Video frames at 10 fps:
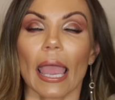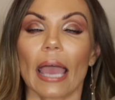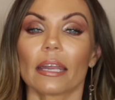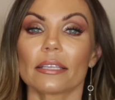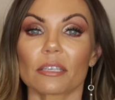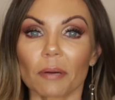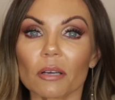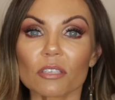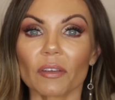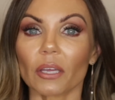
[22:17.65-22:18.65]
And in
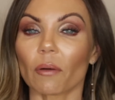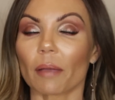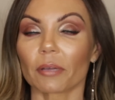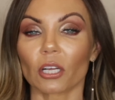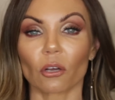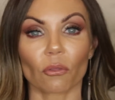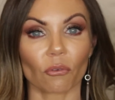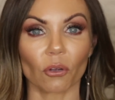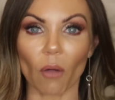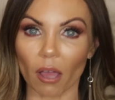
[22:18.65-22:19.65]
tomorrow's video, I'm going to go
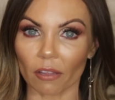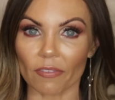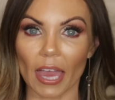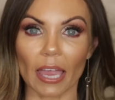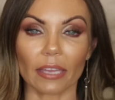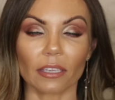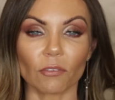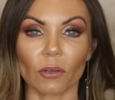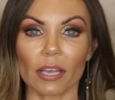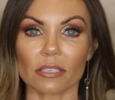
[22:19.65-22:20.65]
through all of that and
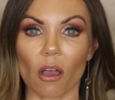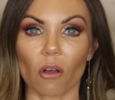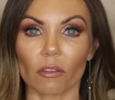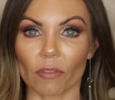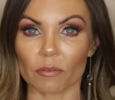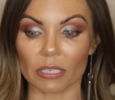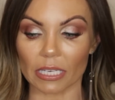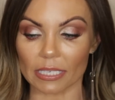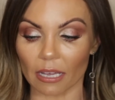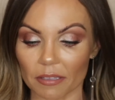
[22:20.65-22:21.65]
give you guys all of those
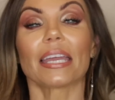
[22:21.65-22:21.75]
details.